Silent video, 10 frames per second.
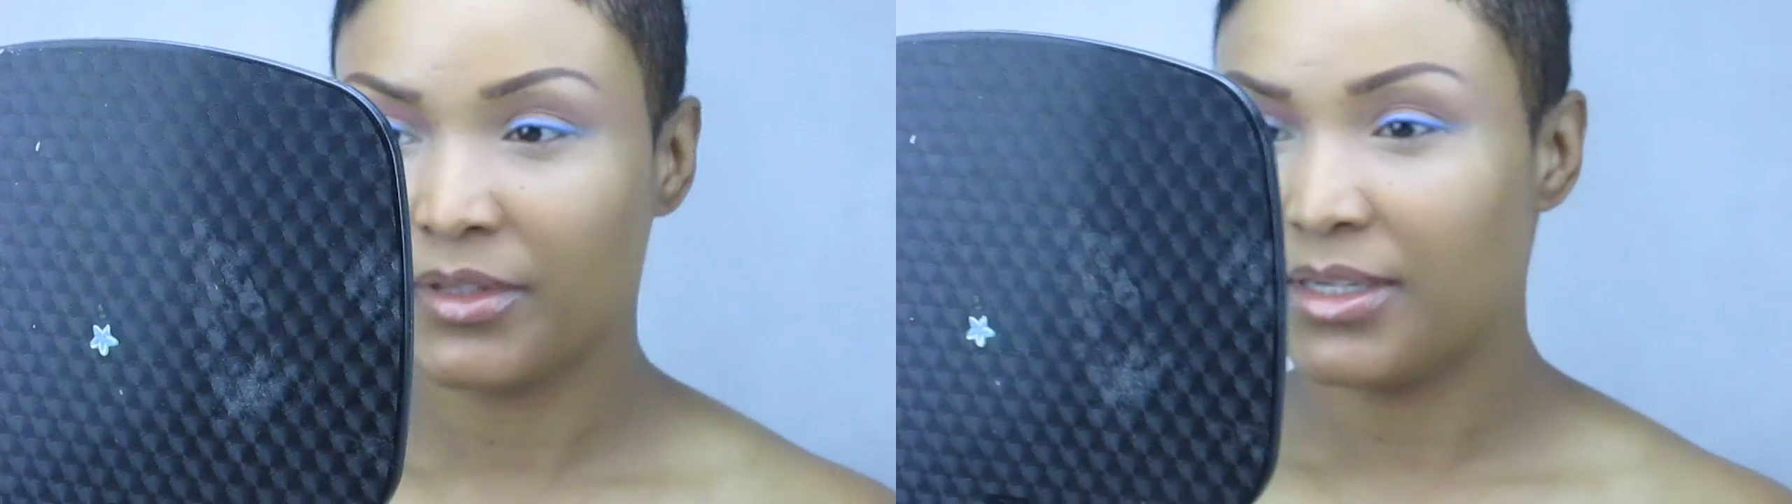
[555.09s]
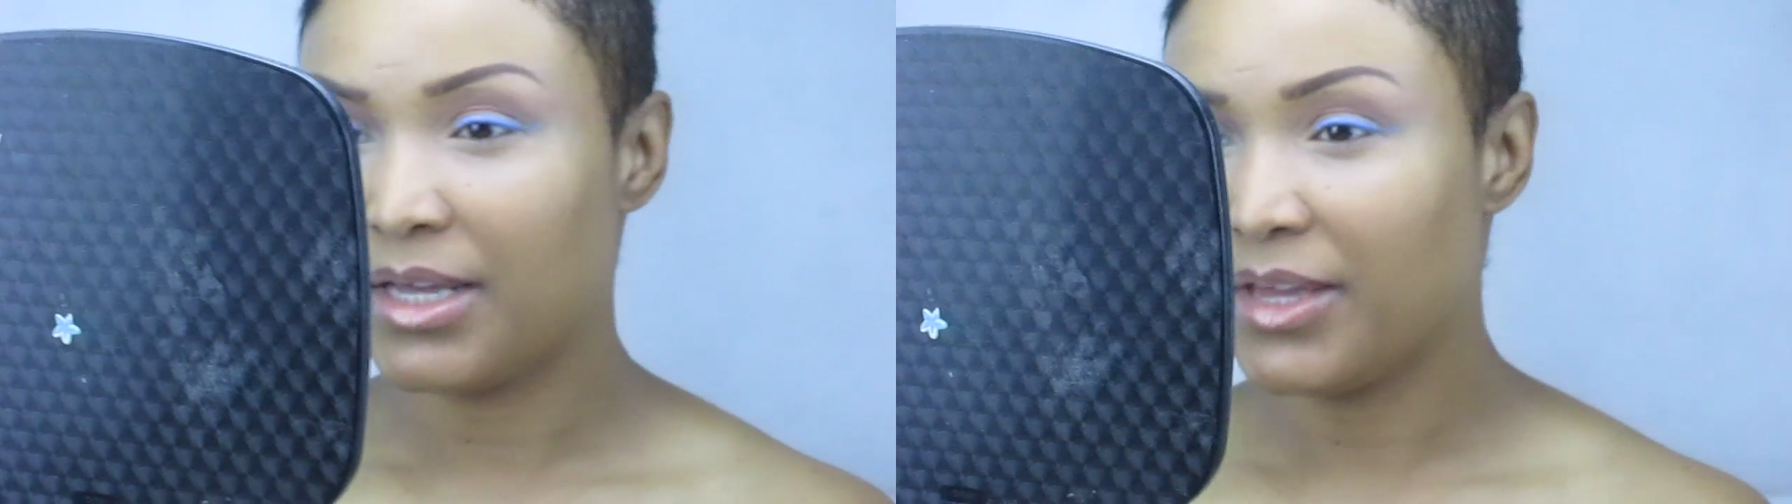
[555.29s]

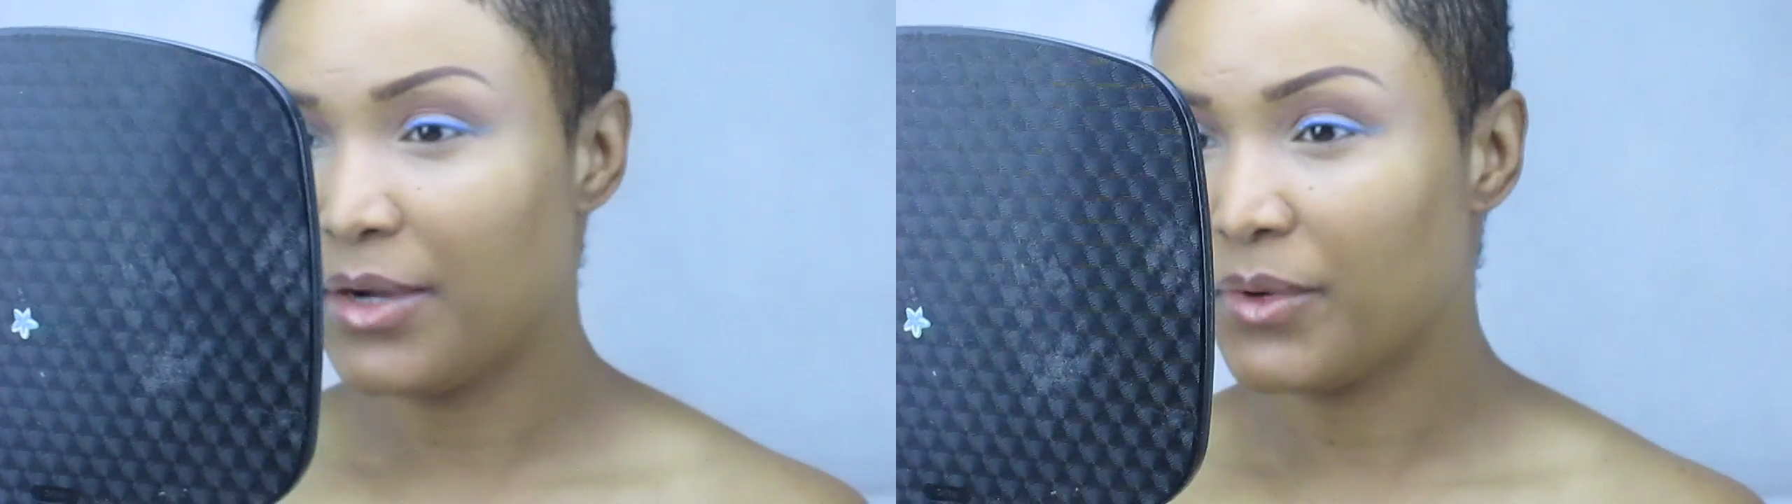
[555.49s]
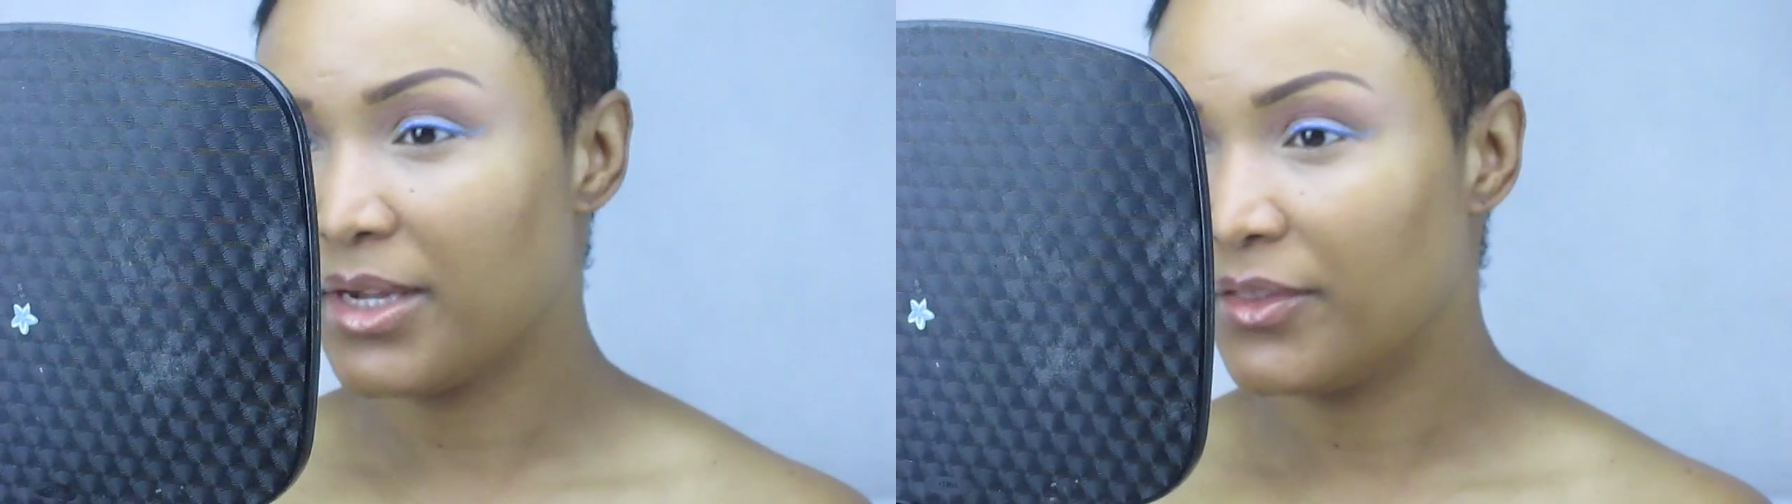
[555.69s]
Now
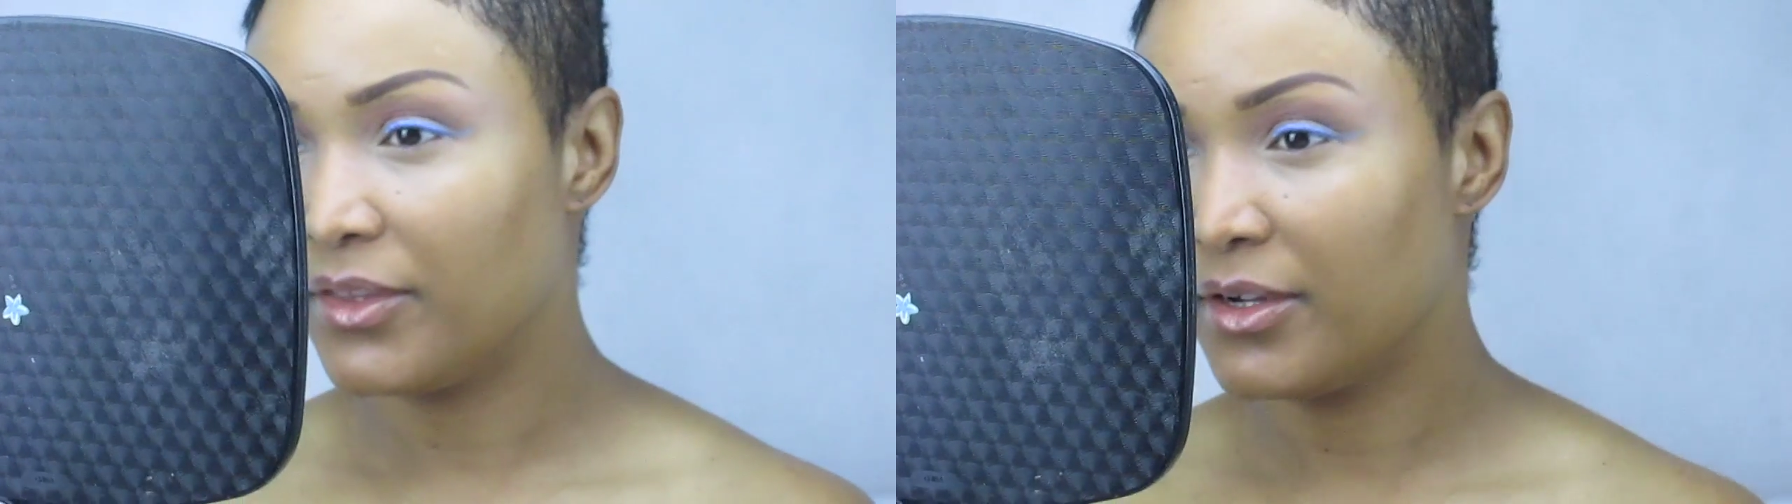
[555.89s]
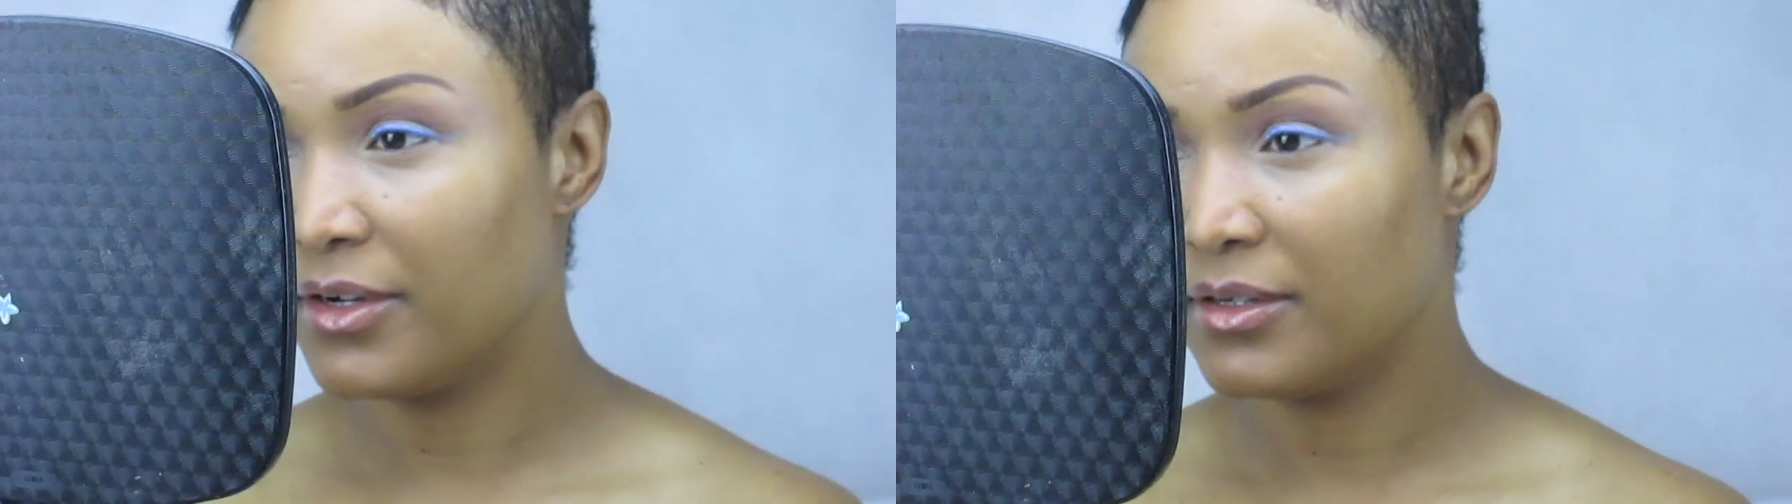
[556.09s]
that right
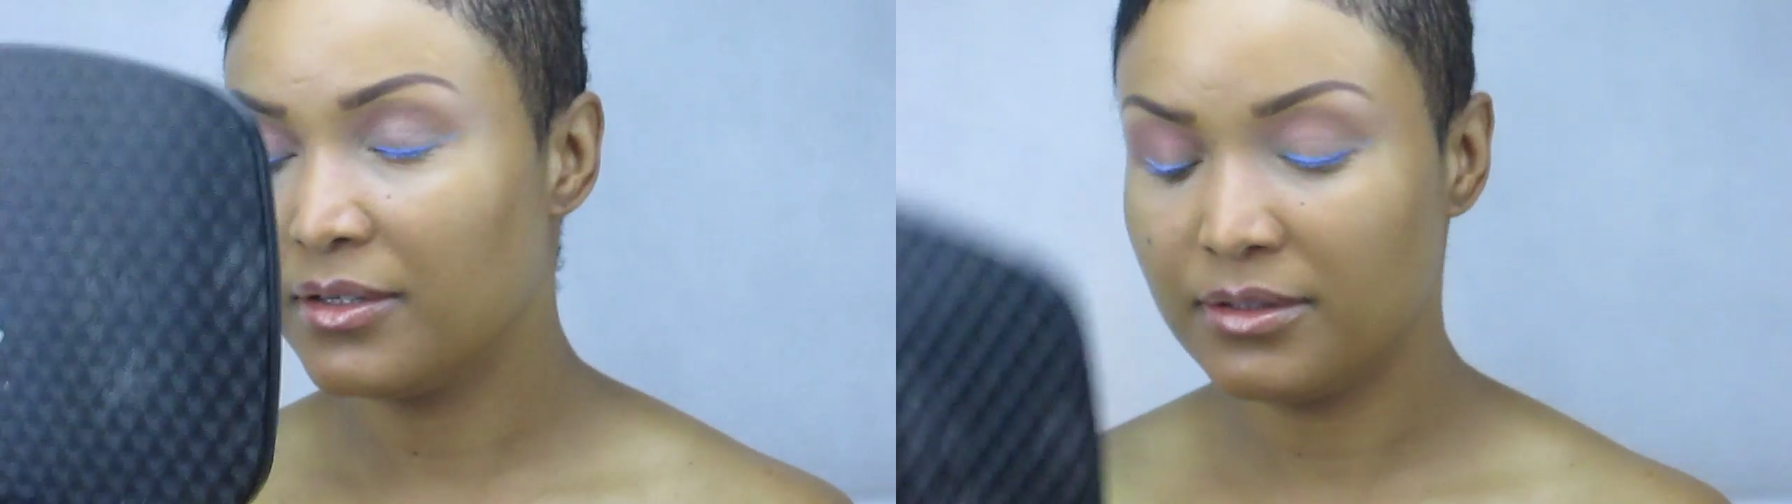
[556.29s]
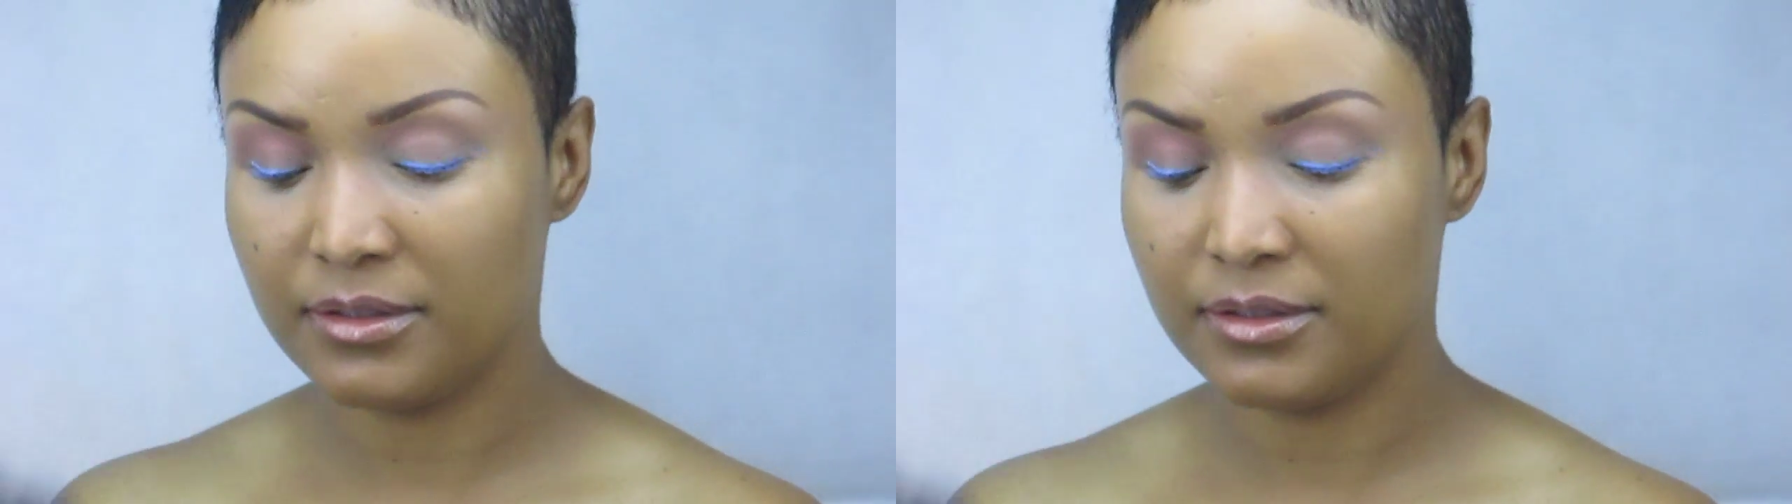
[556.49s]
there,